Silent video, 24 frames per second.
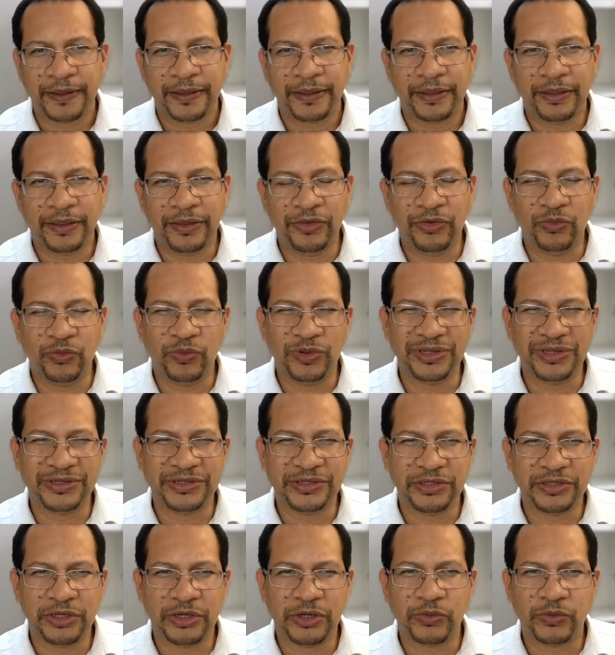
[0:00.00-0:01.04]
You will
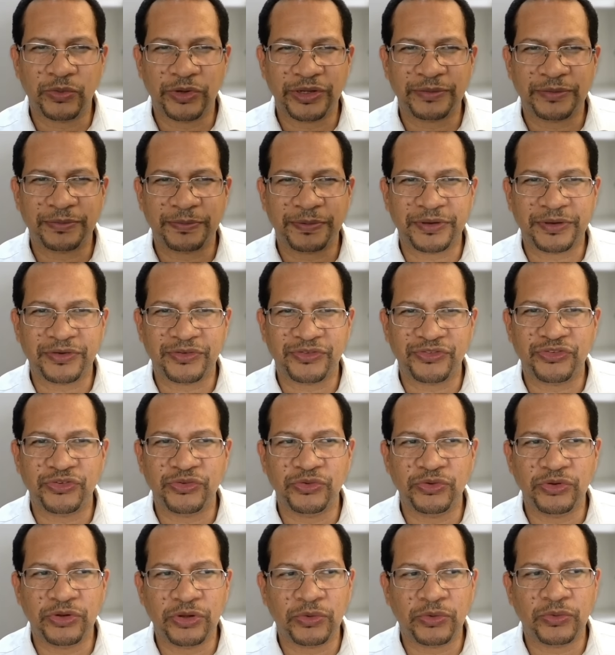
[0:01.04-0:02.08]
know it because you
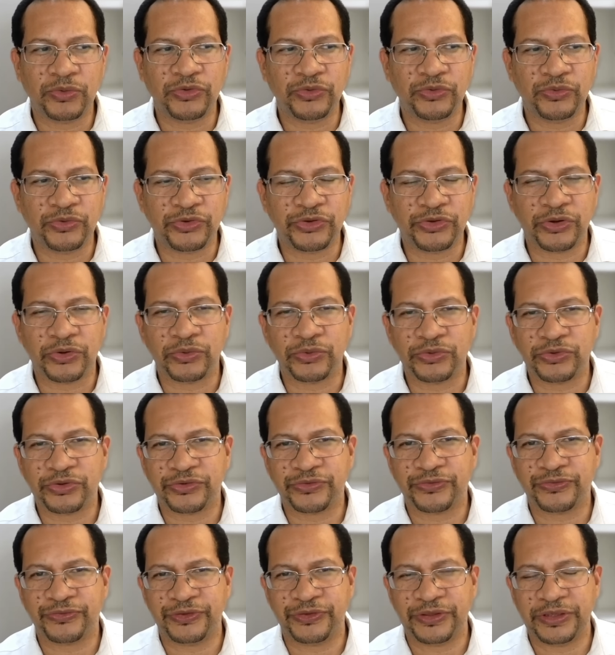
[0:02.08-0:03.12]
know you don't
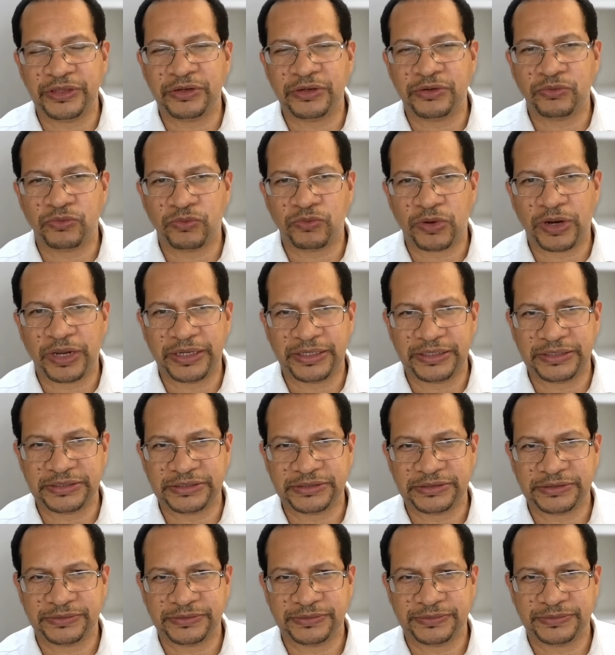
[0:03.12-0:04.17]
feel right.
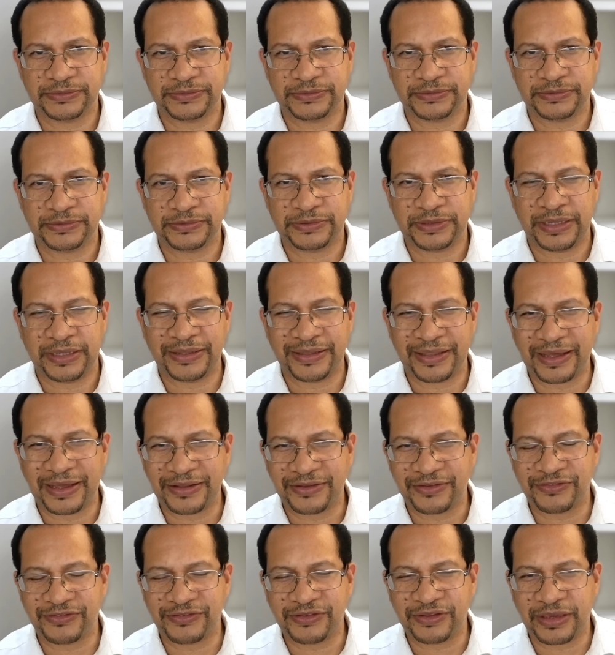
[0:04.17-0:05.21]
And
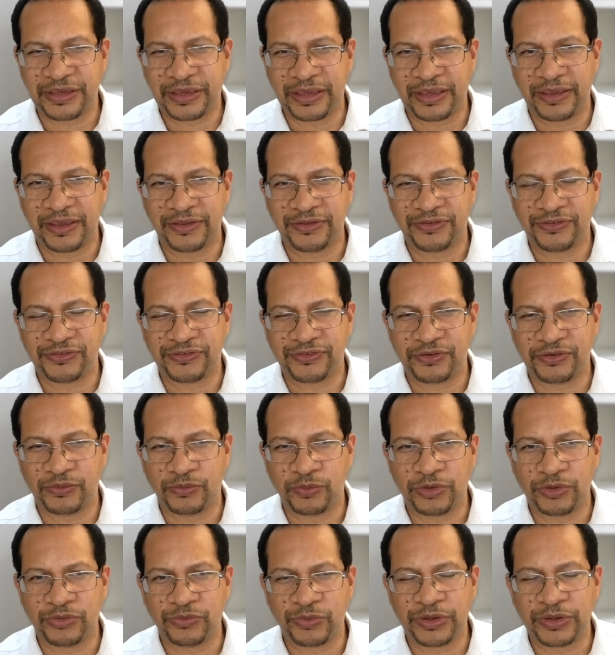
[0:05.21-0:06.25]
that's the case
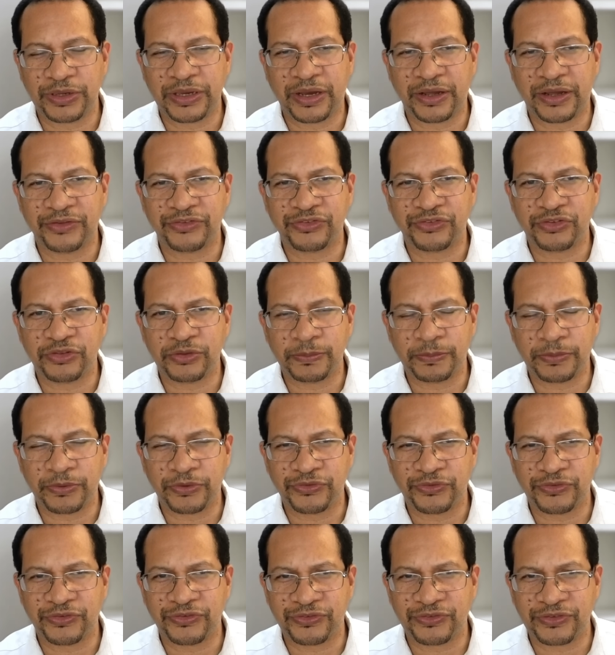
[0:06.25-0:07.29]
with regards to the
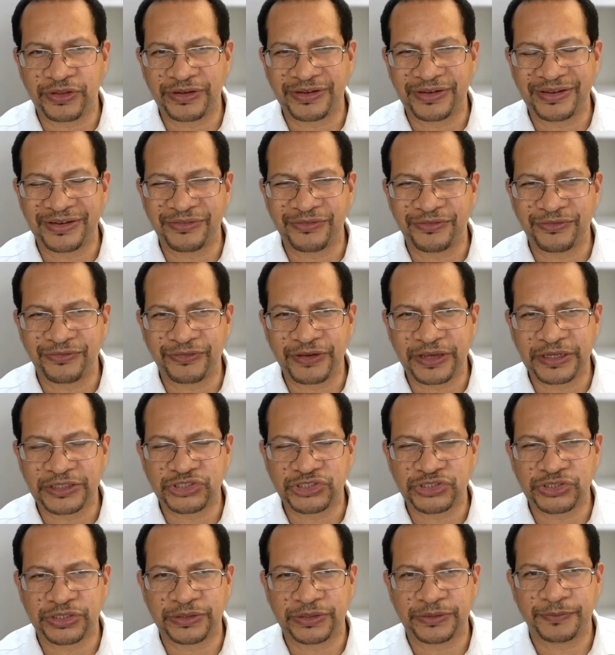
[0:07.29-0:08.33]
persistent
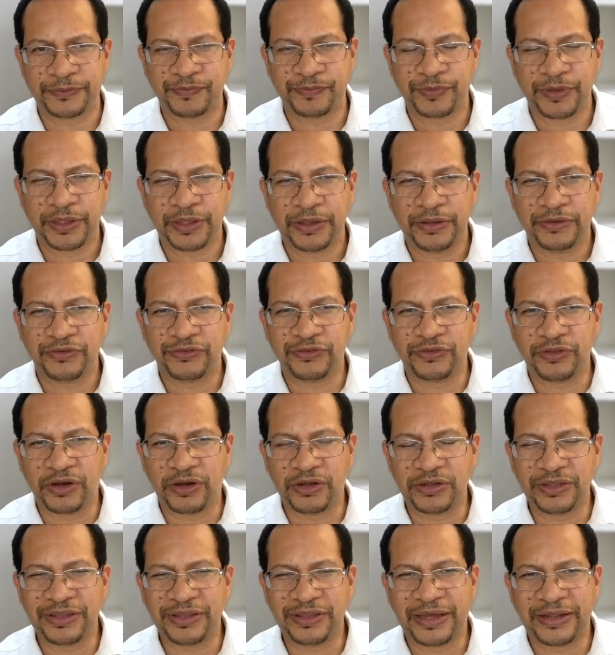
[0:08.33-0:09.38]
infection. It's
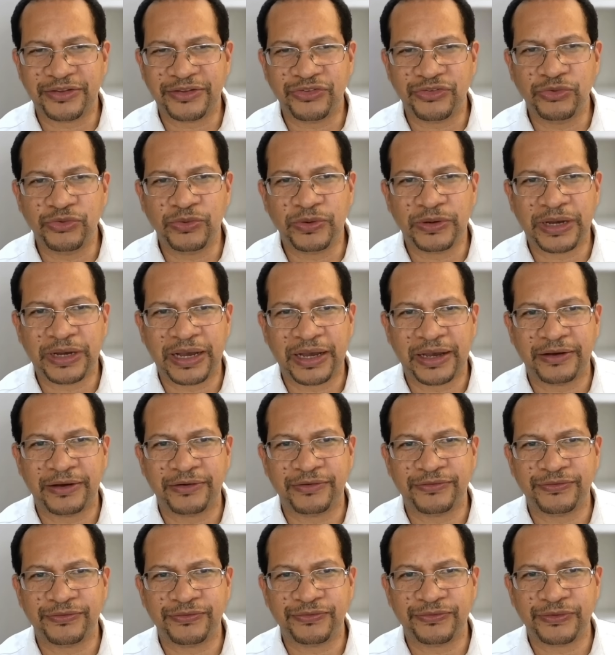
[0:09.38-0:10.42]
not that you
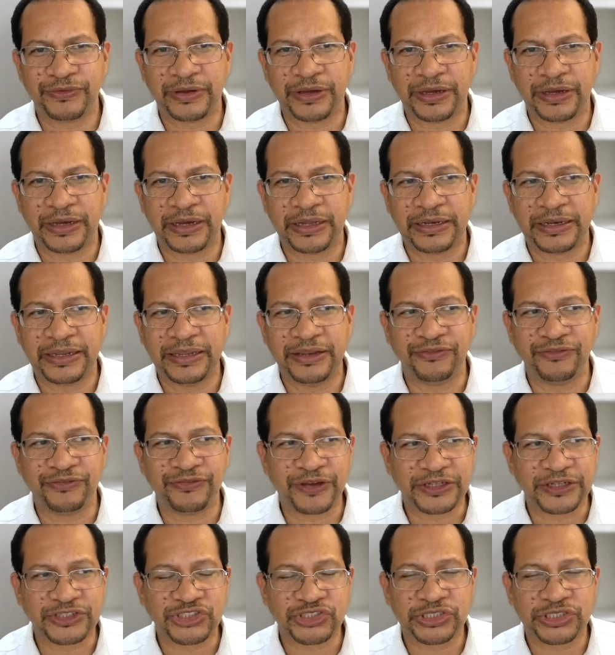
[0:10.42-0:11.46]
have an
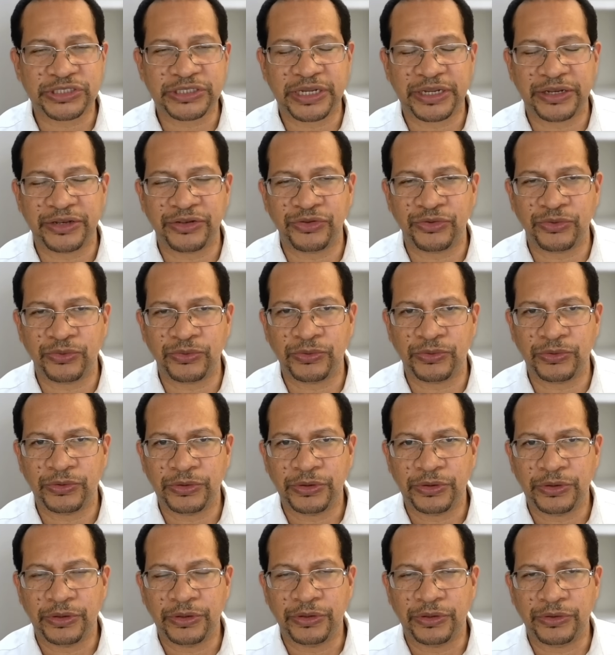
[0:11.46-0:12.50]
infection and you
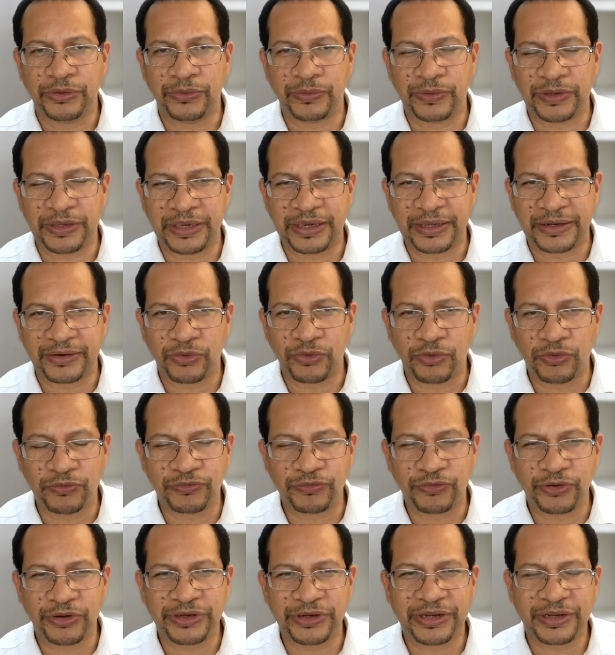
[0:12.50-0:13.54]
get
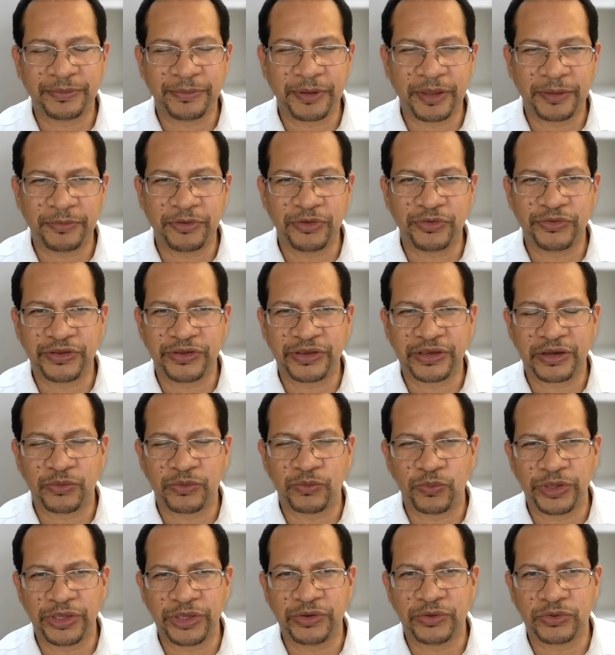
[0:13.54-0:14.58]
over it, and maybe you take a
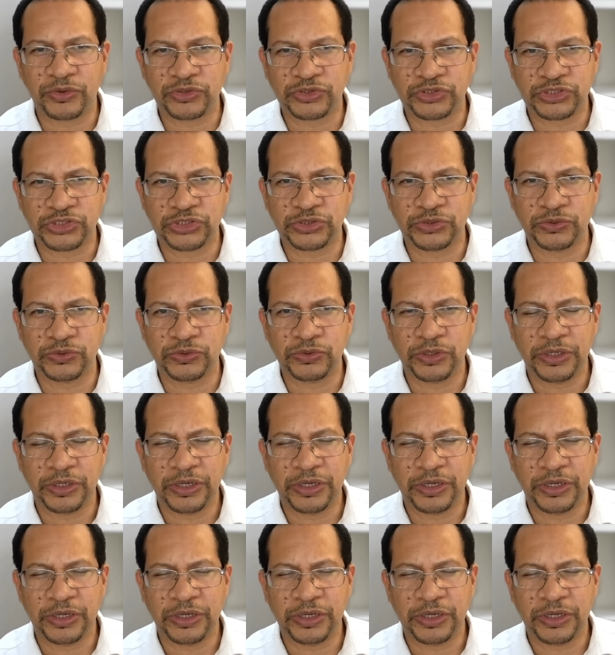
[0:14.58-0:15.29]
week or two,